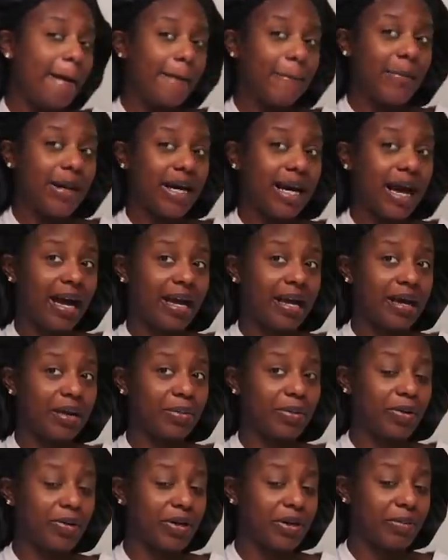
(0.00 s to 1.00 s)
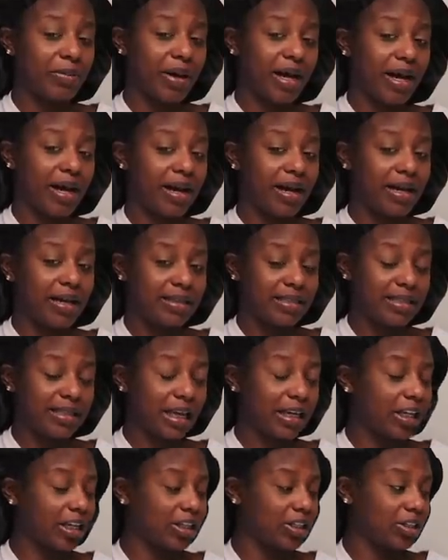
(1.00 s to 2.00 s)
But I am going to buy a
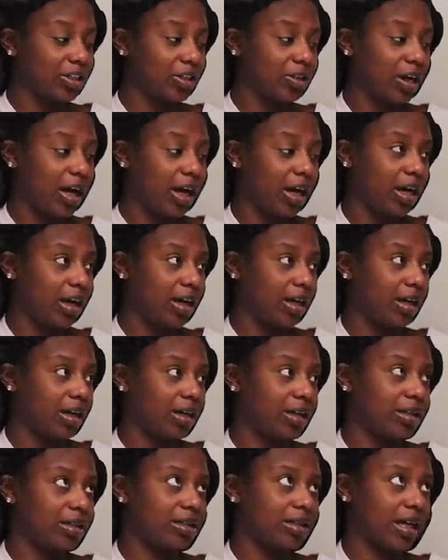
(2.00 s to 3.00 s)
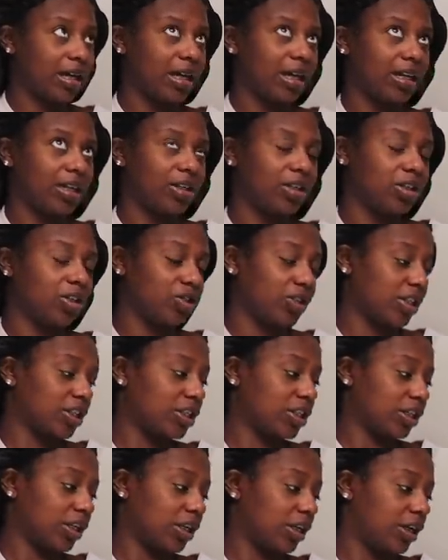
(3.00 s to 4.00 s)
second
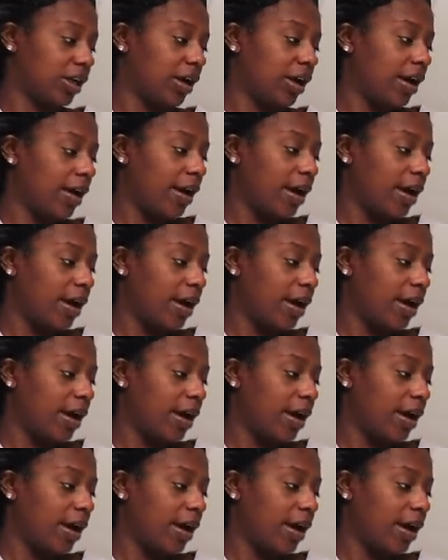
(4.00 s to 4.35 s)
dresser